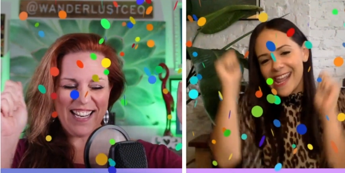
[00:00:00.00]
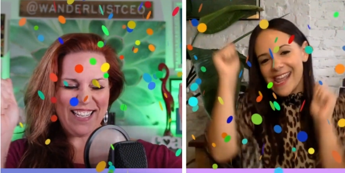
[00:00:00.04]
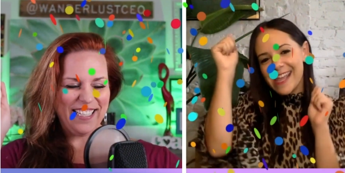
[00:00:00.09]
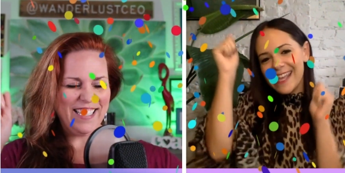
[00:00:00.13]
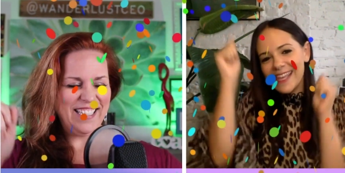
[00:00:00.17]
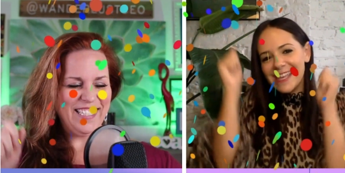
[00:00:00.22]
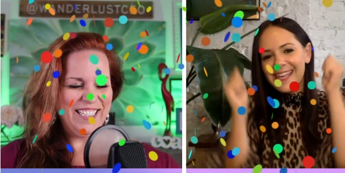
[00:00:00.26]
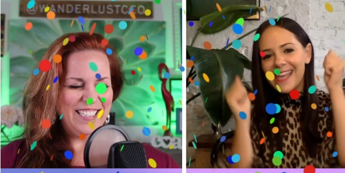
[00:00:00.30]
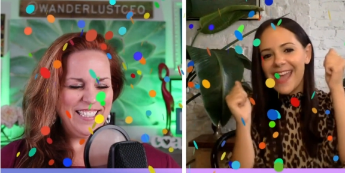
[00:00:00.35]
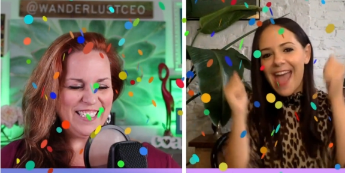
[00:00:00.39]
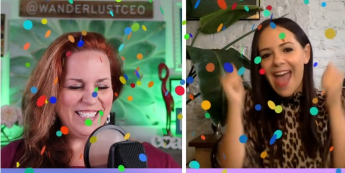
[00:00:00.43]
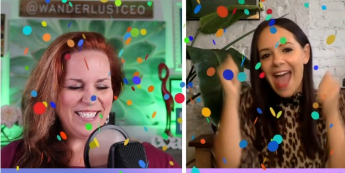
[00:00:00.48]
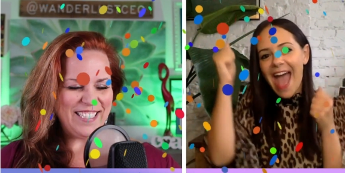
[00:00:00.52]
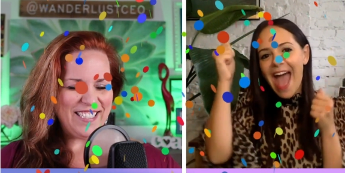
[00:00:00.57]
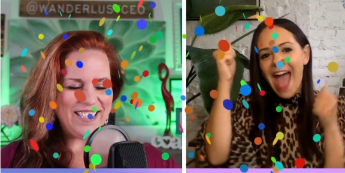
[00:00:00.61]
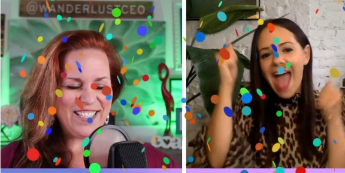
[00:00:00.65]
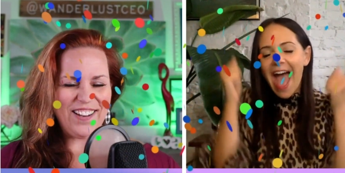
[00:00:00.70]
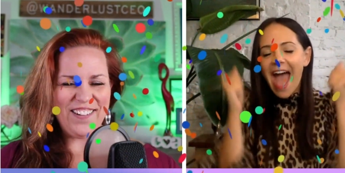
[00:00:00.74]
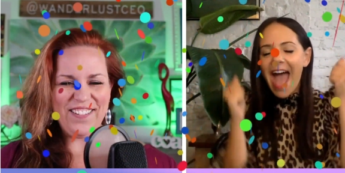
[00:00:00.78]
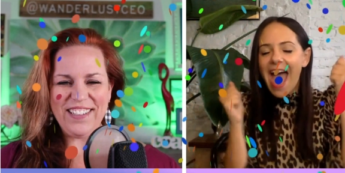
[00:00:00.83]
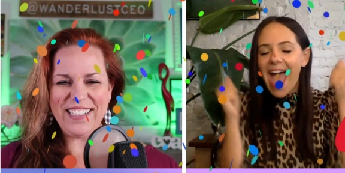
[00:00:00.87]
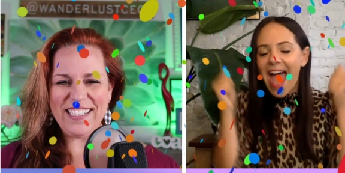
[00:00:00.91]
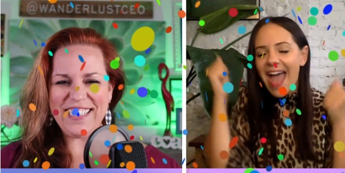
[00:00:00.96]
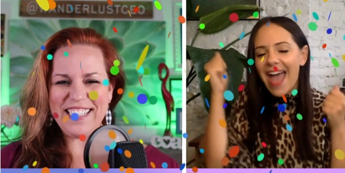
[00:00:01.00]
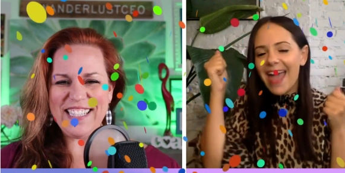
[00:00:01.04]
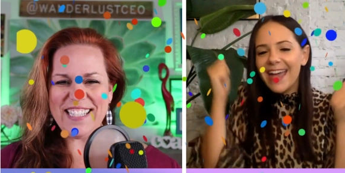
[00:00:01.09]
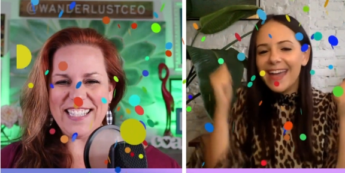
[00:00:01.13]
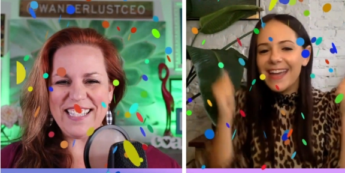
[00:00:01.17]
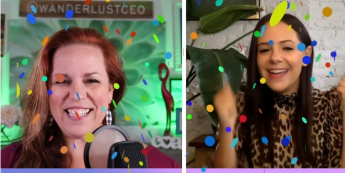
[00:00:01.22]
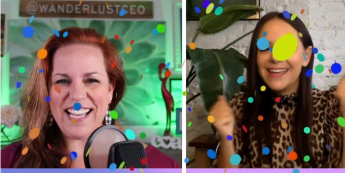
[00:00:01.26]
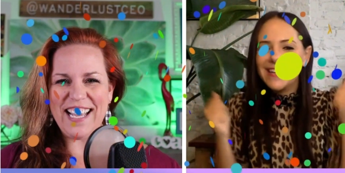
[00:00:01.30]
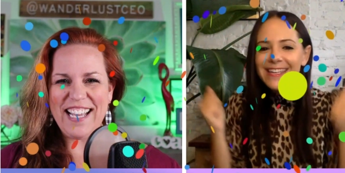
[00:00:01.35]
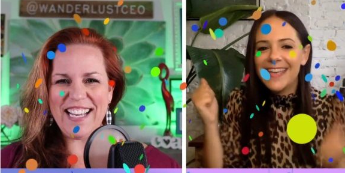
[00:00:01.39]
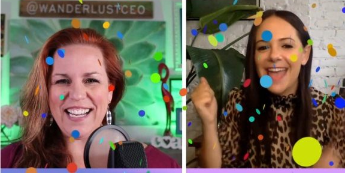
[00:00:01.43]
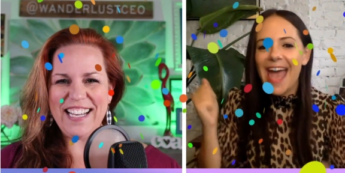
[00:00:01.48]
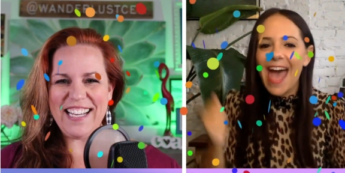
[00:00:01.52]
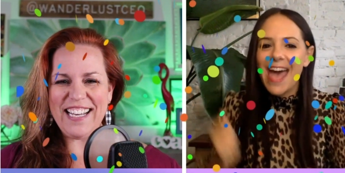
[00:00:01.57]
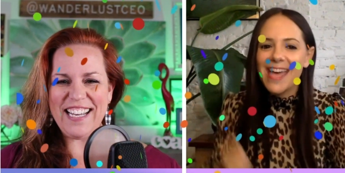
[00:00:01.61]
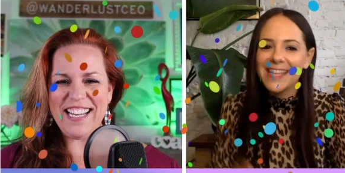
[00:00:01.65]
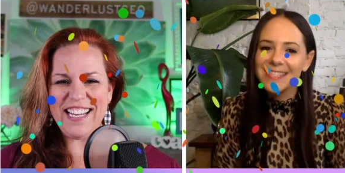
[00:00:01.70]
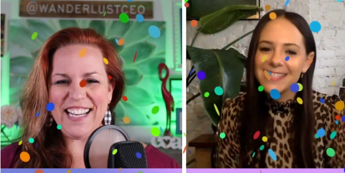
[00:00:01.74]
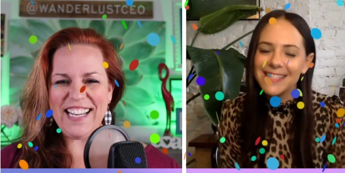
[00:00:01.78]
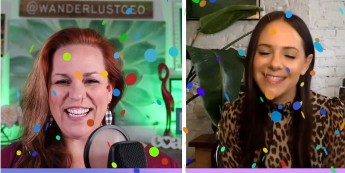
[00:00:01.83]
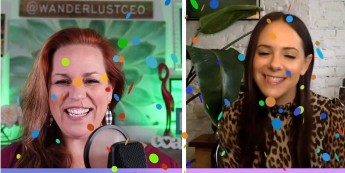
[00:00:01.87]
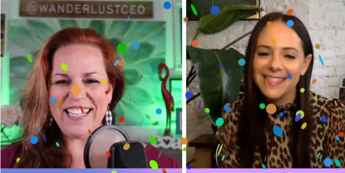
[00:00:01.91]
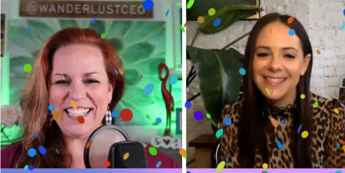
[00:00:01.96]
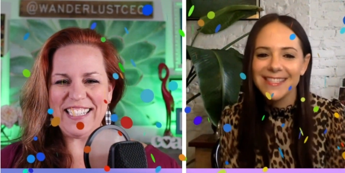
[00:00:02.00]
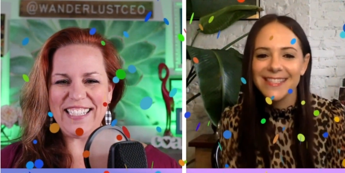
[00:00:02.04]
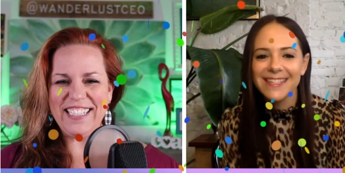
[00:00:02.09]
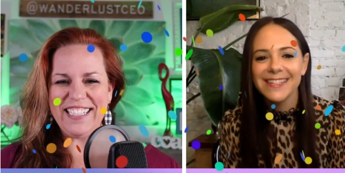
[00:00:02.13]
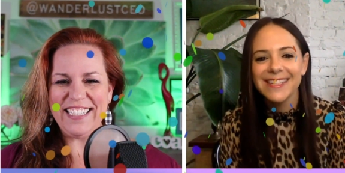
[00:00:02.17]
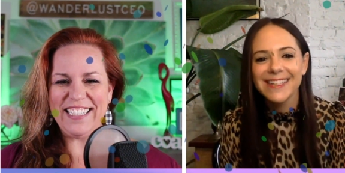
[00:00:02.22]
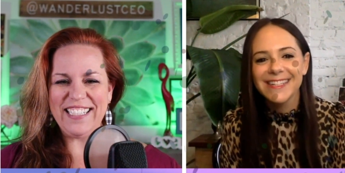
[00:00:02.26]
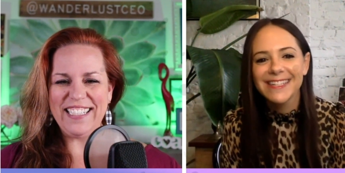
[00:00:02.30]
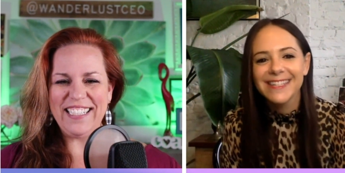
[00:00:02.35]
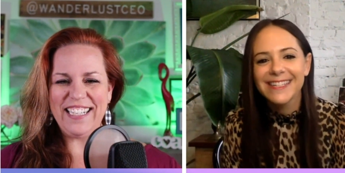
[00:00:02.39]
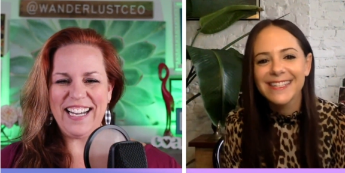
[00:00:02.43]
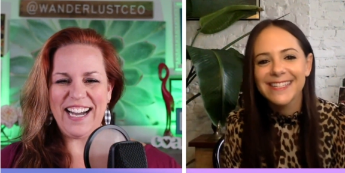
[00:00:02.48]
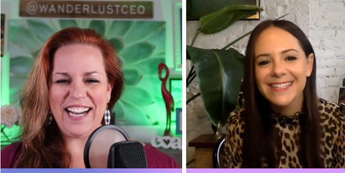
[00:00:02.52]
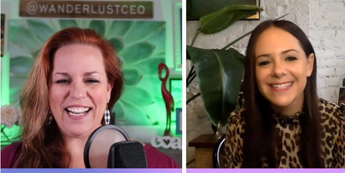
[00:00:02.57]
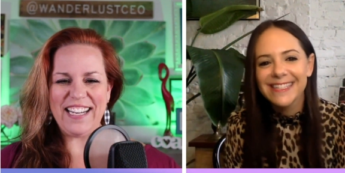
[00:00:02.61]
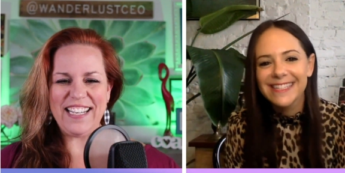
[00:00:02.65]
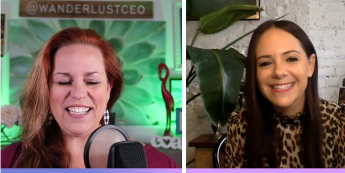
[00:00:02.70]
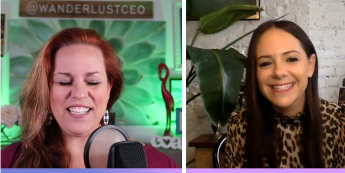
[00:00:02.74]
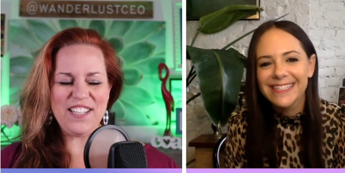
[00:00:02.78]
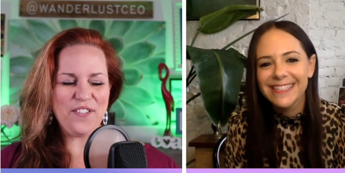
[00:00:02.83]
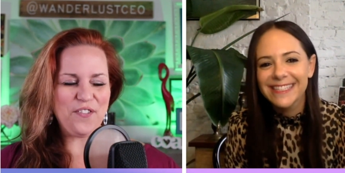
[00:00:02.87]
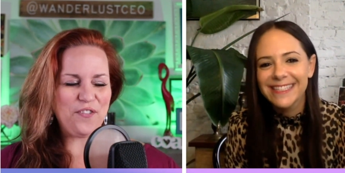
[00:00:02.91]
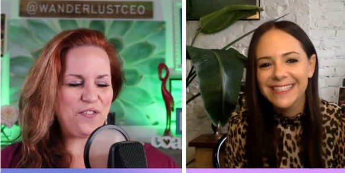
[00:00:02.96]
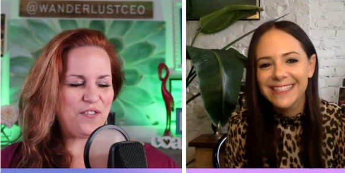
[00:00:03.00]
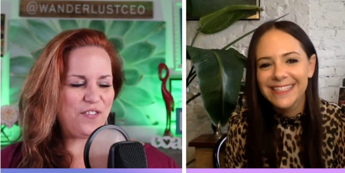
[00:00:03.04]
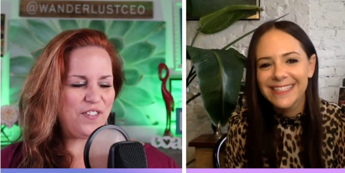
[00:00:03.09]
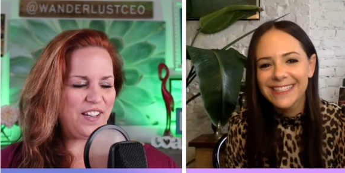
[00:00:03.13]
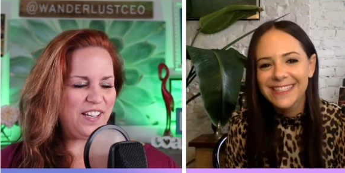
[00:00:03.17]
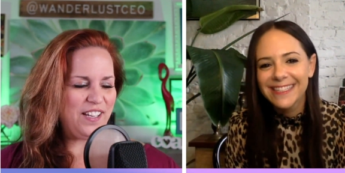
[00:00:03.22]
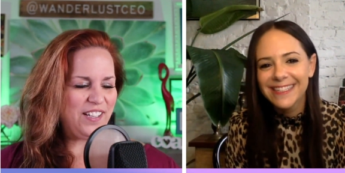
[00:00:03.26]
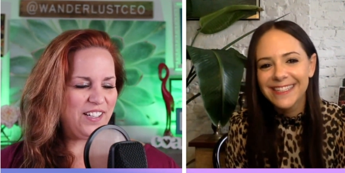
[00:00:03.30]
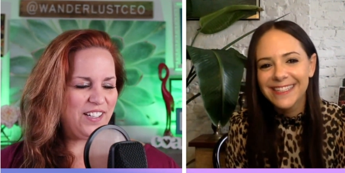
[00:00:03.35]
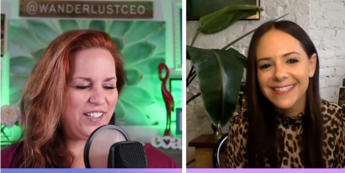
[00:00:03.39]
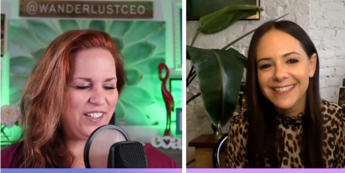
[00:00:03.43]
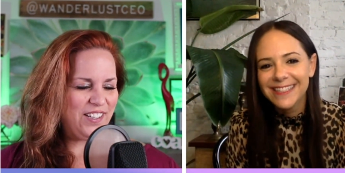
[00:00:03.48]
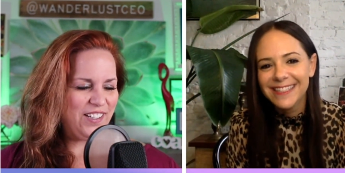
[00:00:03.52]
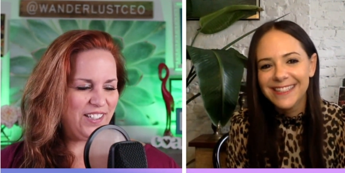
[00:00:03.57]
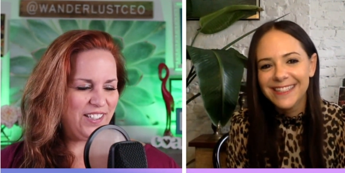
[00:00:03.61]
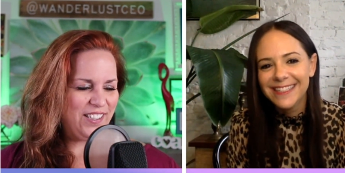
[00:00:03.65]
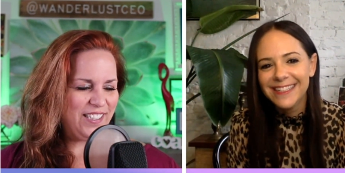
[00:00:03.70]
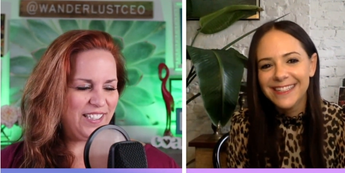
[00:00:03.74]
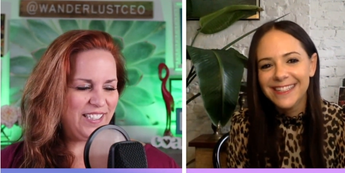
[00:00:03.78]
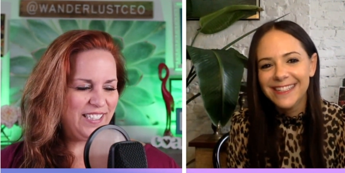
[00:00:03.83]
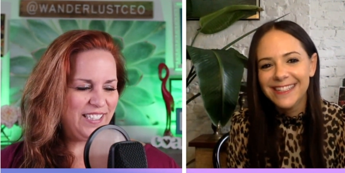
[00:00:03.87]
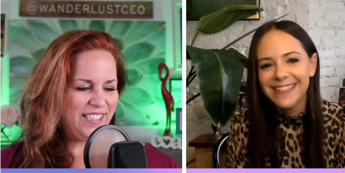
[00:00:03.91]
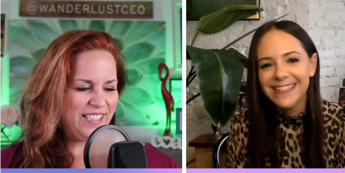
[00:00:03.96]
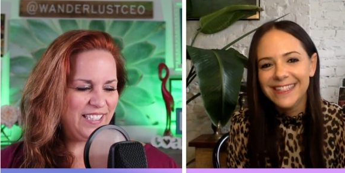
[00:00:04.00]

Speaker 1: Vacation. Yay! So exciting. Yes. How does it feel?